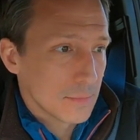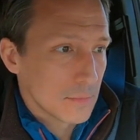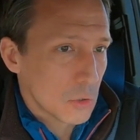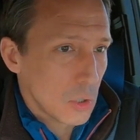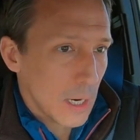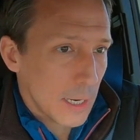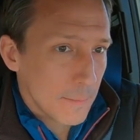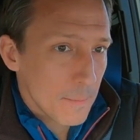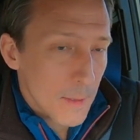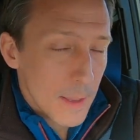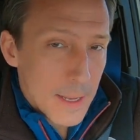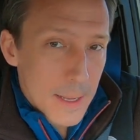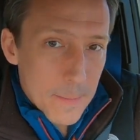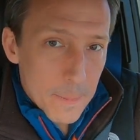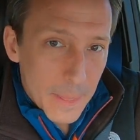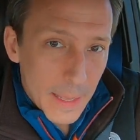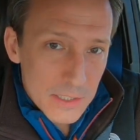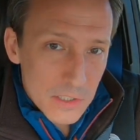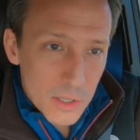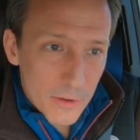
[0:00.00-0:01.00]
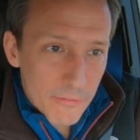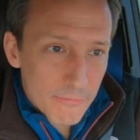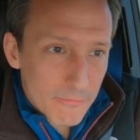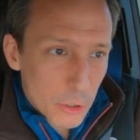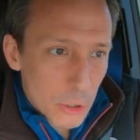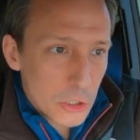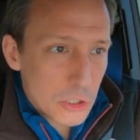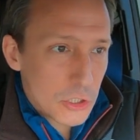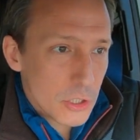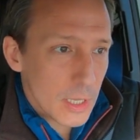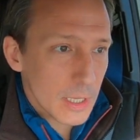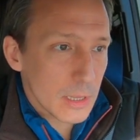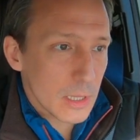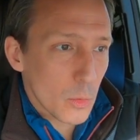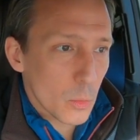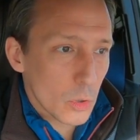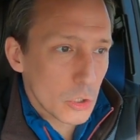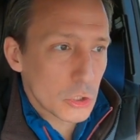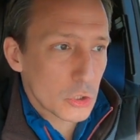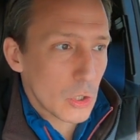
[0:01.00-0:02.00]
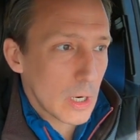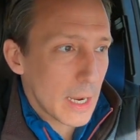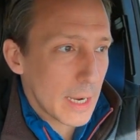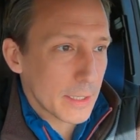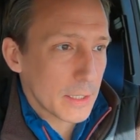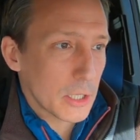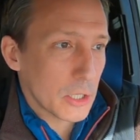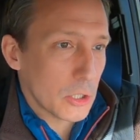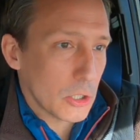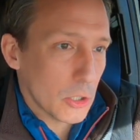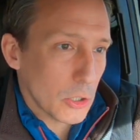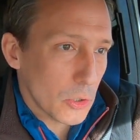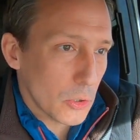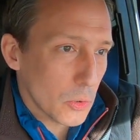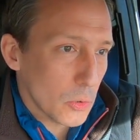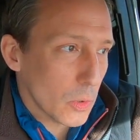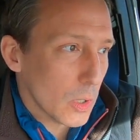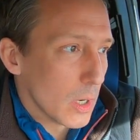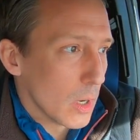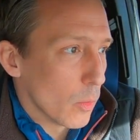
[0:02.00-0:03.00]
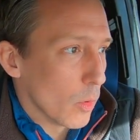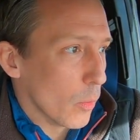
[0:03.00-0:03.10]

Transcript: right? That's the first thing that we're trying to do